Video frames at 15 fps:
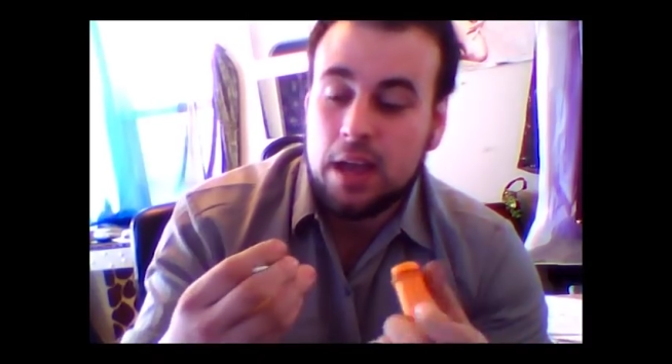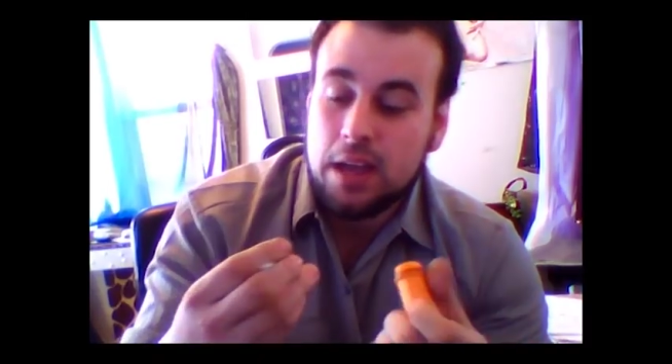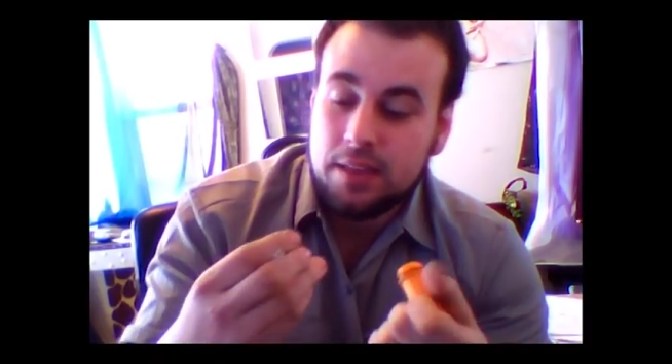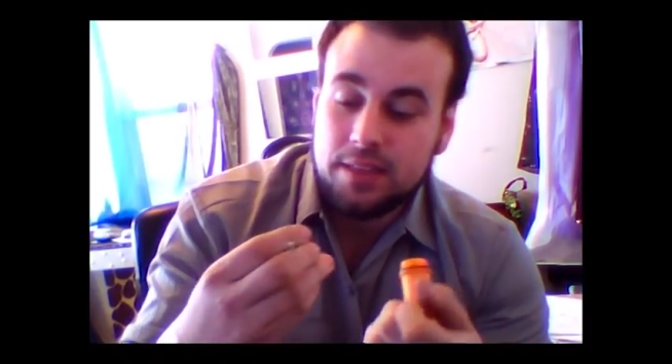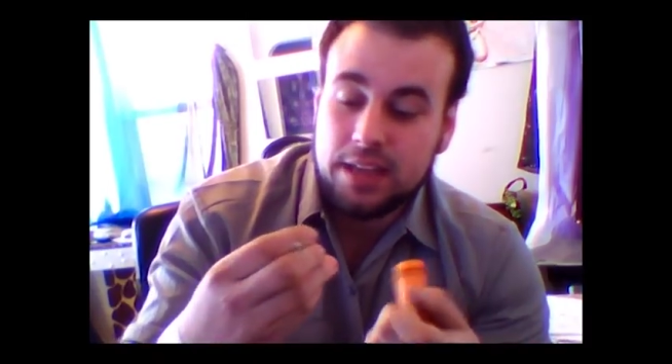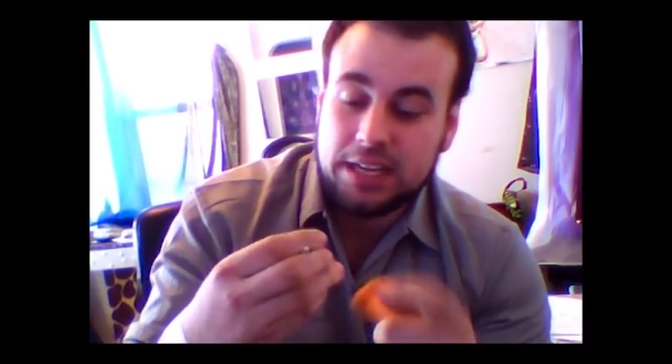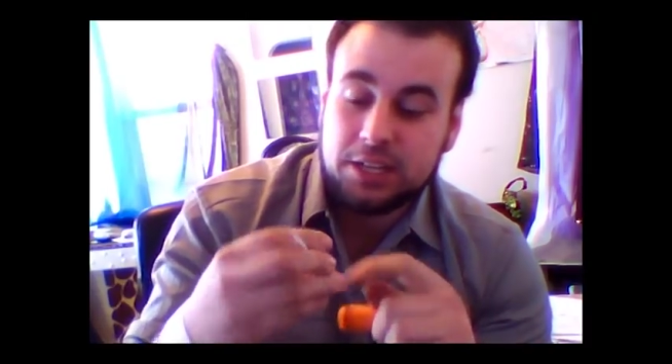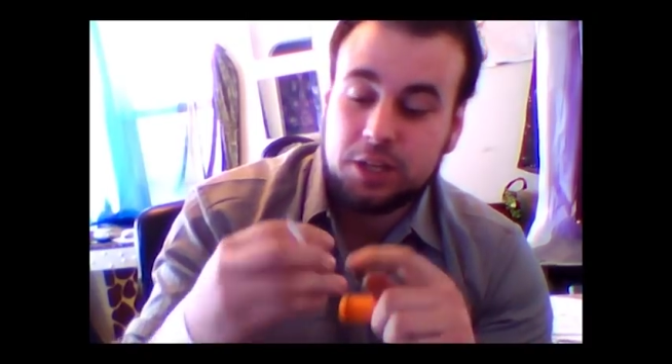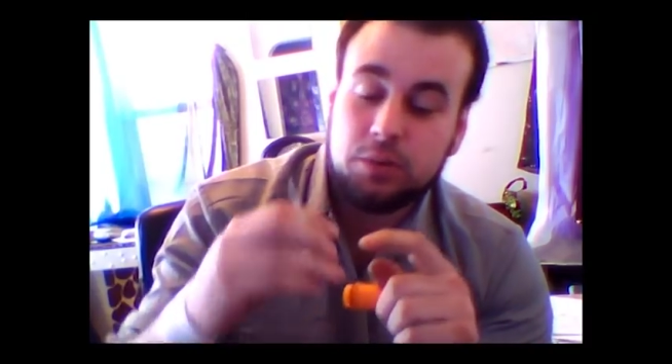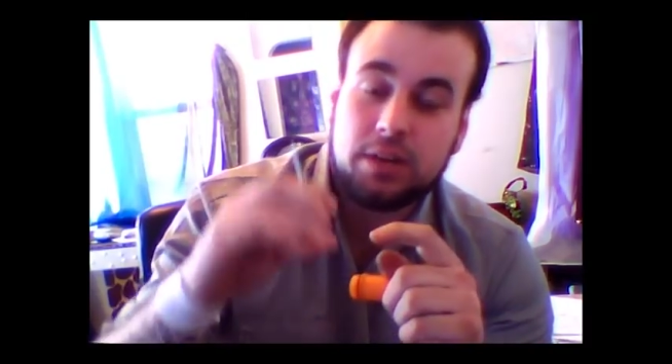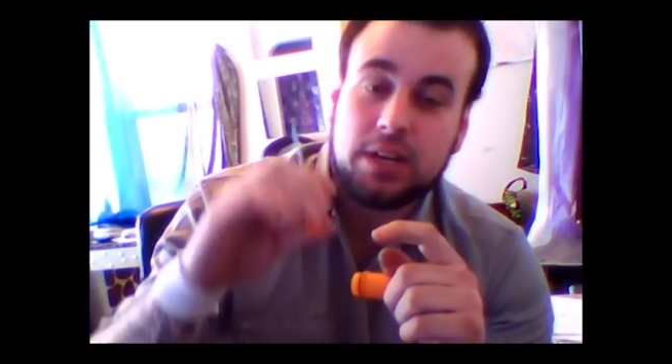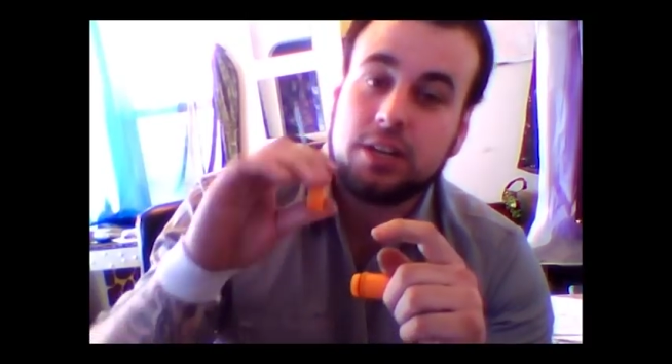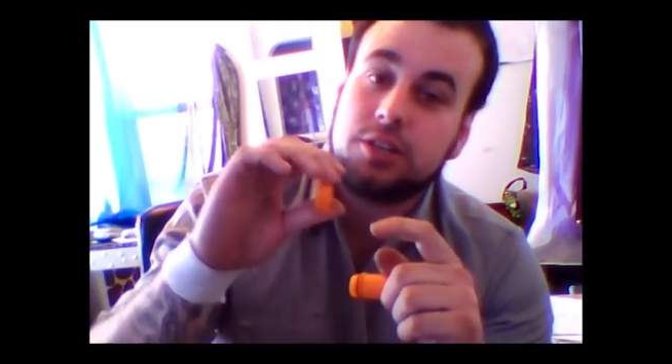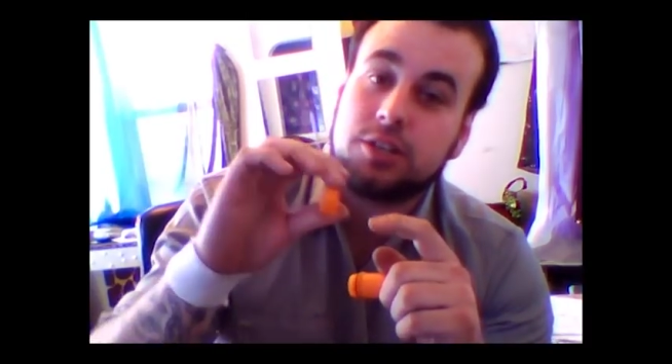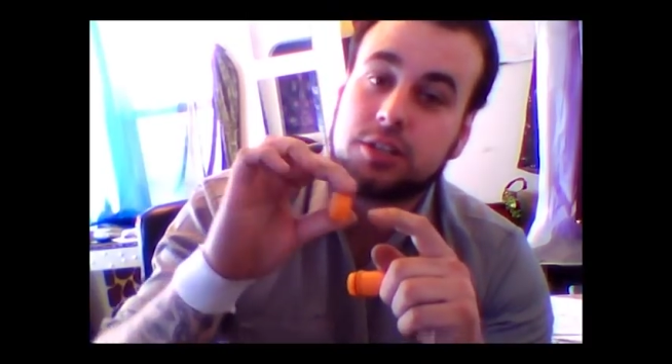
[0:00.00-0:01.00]
then you
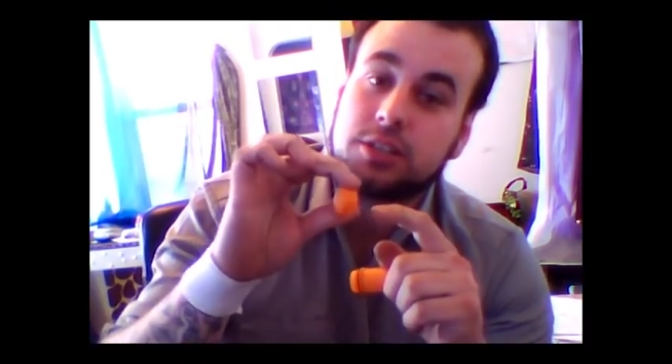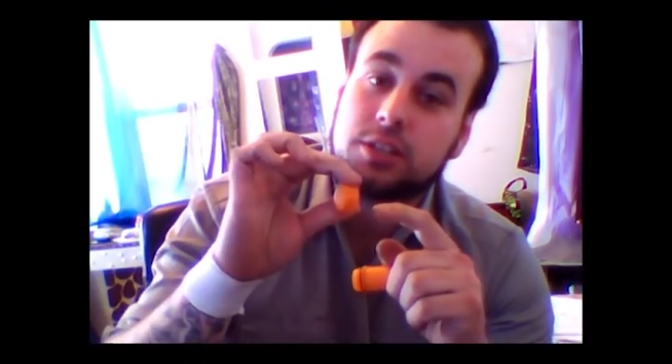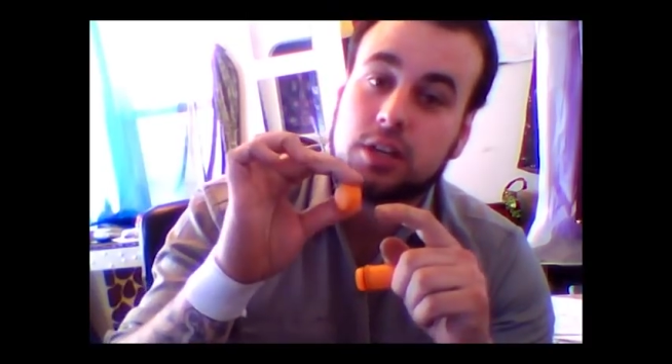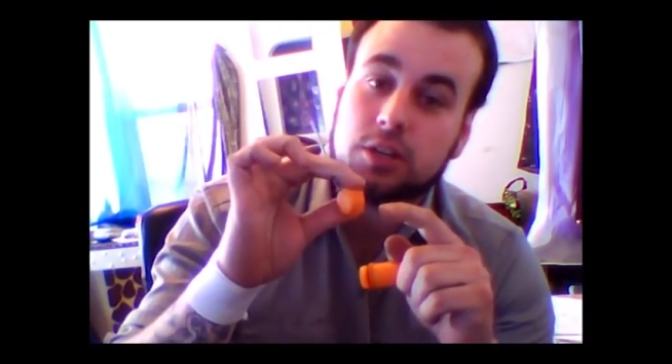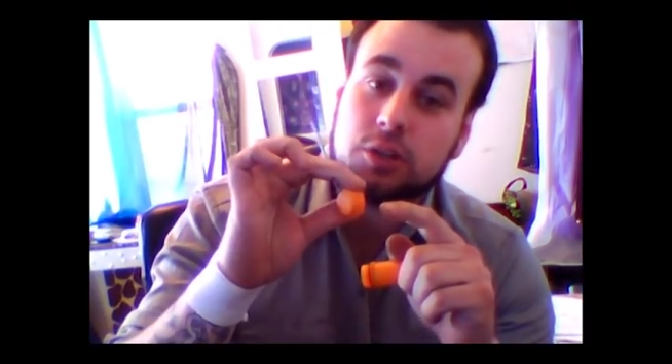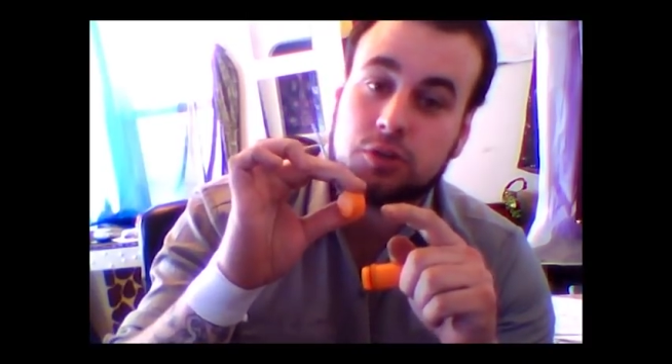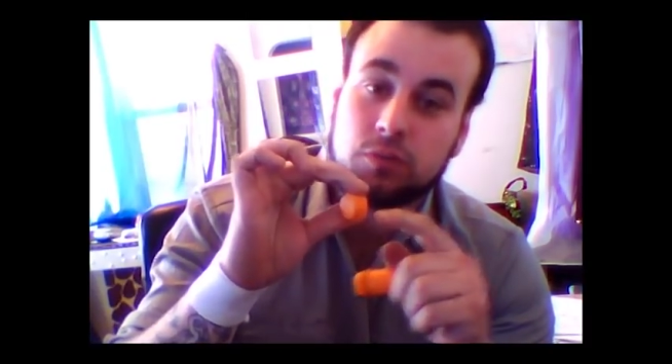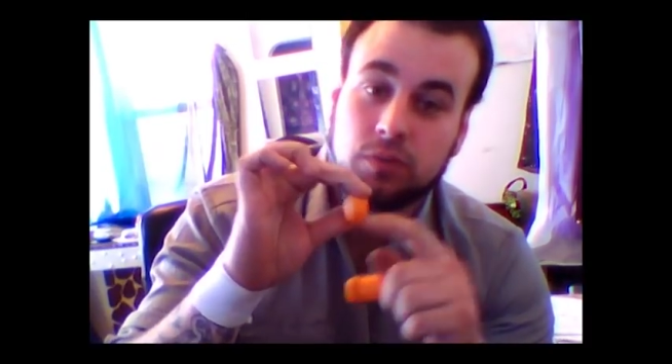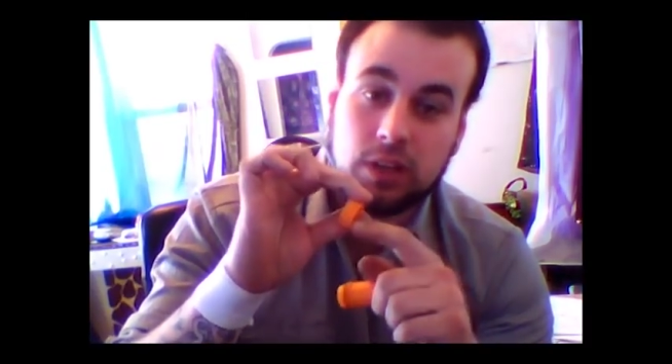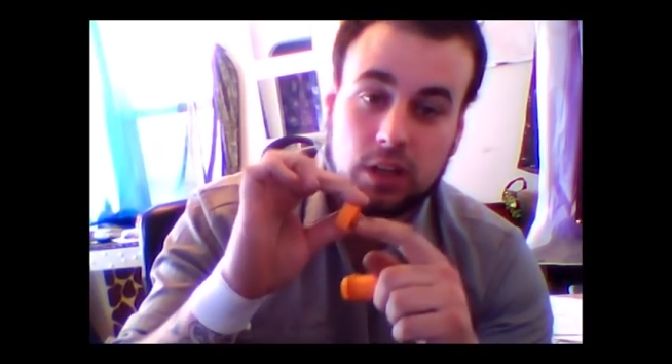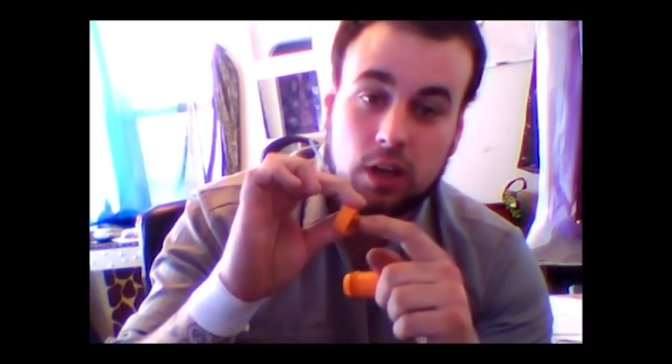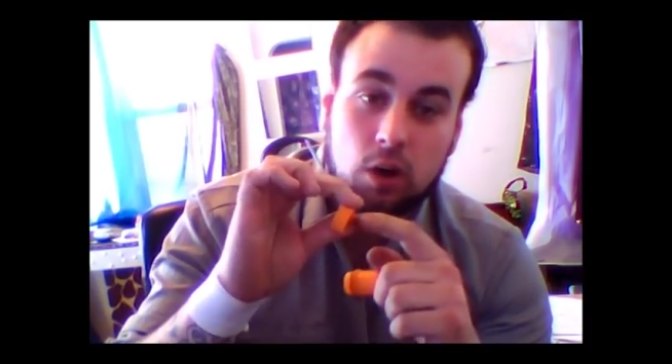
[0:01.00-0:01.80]
can just drill